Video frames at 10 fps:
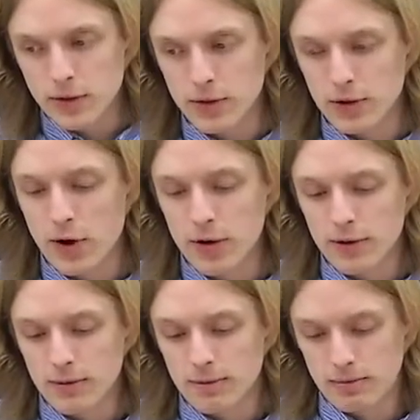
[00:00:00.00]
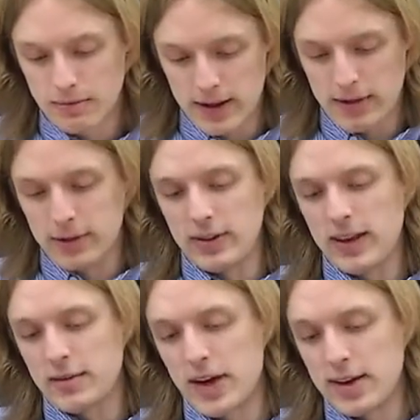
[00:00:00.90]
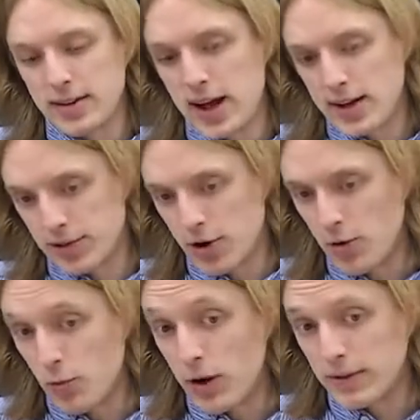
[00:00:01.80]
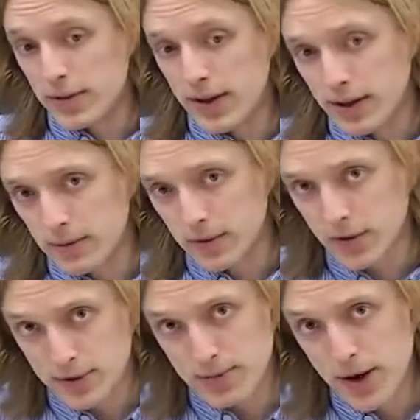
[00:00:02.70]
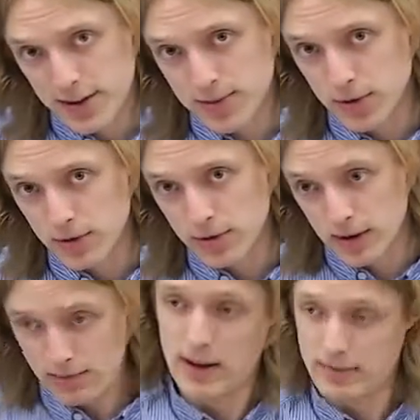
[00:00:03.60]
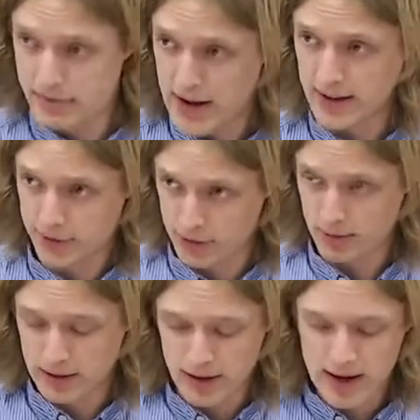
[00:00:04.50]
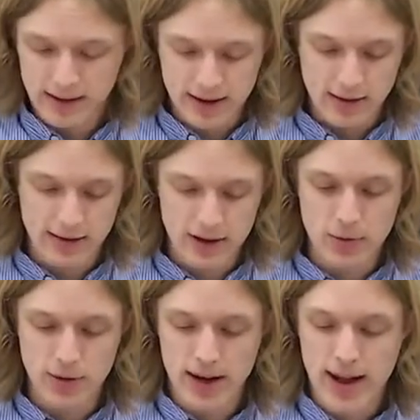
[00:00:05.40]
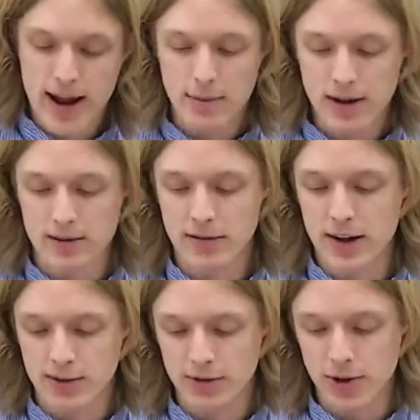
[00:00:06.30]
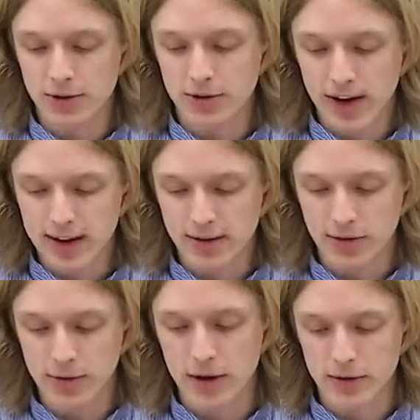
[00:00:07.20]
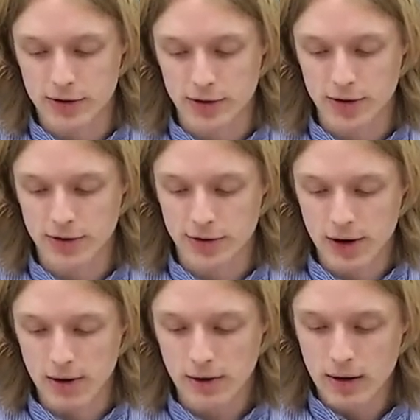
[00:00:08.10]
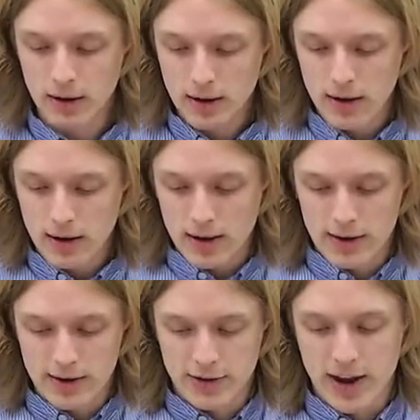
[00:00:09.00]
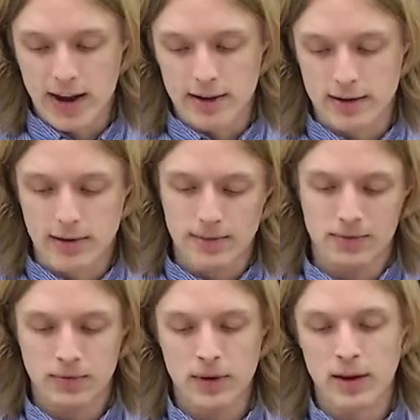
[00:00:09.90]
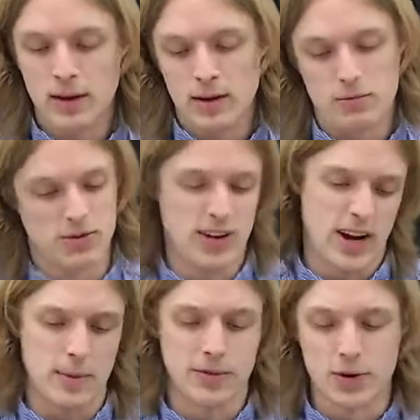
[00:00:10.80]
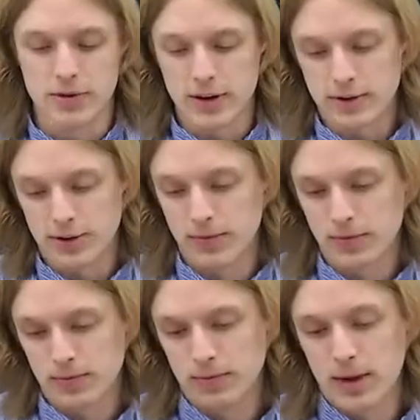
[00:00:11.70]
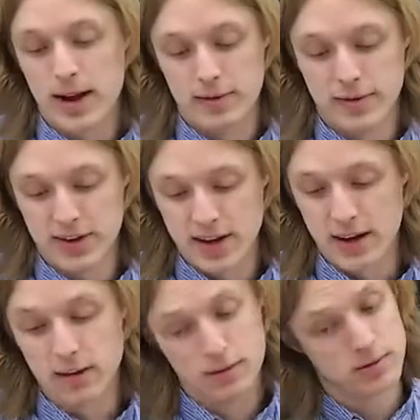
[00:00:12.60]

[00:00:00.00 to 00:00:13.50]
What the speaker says: the event deck is all one thing, so it's possible, in fact extremely likely, that you will get enemy events associated throughout the turn. So in this hand, we'll say on the Soviets, I have Fidel,